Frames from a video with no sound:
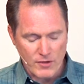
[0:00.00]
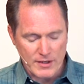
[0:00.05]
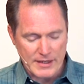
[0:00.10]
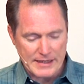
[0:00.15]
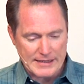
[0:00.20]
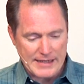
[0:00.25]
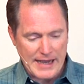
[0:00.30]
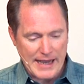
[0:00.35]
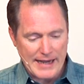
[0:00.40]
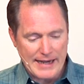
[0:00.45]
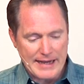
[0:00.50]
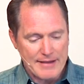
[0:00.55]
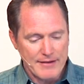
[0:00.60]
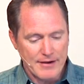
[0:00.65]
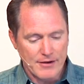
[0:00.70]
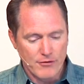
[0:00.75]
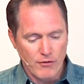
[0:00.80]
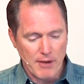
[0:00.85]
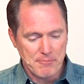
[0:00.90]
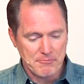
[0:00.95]
kind of
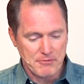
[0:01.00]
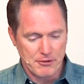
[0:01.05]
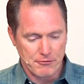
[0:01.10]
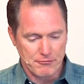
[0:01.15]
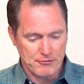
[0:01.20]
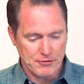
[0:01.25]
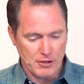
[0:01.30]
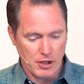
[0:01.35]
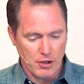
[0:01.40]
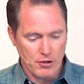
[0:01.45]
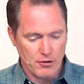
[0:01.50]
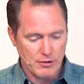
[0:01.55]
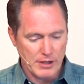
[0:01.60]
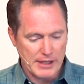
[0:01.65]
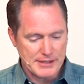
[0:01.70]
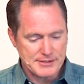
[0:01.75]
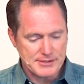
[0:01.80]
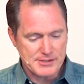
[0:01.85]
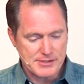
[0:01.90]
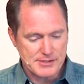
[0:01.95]
interrupt the flow.
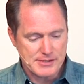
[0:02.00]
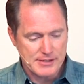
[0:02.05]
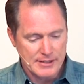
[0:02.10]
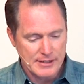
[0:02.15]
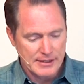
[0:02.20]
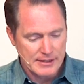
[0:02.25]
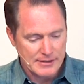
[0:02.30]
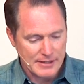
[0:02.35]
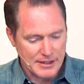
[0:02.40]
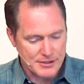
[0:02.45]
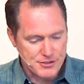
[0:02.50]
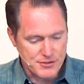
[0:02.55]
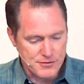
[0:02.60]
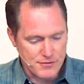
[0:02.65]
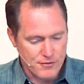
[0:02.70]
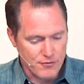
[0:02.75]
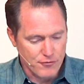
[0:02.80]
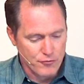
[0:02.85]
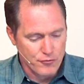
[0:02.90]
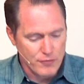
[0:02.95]
Let's
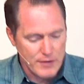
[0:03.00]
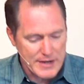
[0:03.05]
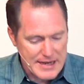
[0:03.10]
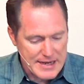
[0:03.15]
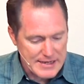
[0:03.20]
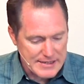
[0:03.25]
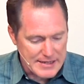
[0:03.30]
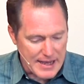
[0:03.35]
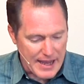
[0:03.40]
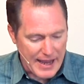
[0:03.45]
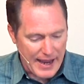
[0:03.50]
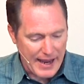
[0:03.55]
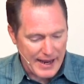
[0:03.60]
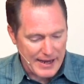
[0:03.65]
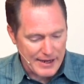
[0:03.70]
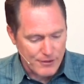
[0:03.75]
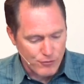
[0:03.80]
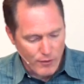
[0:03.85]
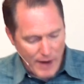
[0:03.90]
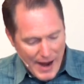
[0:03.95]
read
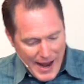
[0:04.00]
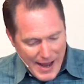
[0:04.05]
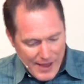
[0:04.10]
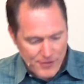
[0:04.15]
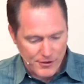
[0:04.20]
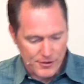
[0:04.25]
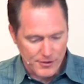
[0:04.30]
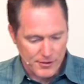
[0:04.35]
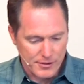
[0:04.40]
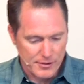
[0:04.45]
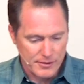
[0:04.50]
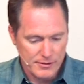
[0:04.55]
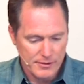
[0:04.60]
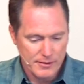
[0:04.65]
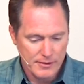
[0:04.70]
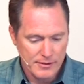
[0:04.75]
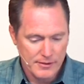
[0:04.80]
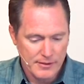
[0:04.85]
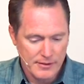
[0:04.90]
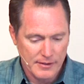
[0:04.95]
a rather
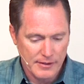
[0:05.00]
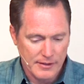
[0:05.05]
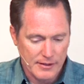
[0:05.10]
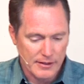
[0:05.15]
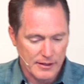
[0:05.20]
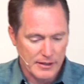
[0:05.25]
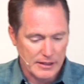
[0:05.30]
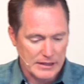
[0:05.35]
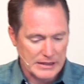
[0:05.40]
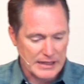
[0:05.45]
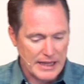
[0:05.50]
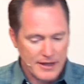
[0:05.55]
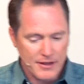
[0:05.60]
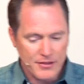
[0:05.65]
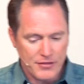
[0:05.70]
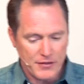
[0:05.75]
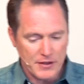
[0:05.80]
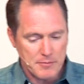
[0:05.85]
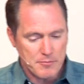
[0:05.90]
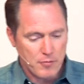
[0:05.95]

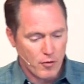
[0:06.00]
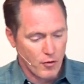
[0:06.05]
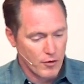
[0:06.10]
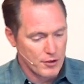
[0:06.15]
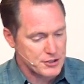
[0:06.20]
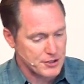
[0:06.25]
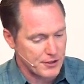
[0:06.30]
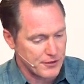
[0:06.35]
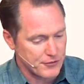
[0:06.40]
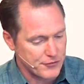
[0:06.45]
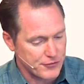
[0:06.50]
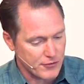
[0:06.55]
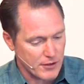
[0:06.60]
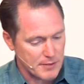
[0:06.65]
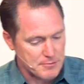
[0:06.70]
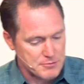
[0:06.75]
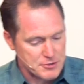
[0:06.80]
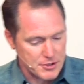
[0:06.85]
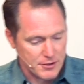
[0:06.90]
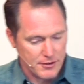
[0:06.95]
lengthy portion of
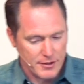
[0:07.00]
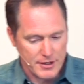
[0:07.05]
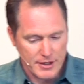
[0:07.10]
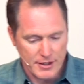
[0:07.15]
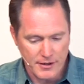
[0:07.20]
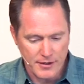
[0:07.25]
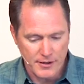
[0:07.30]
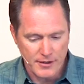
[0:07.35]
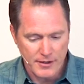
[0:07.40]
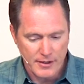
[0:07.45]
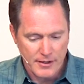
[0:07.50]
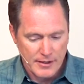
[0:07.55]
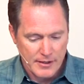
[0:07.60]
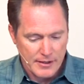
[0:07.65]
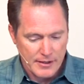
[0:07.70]
Scripture here.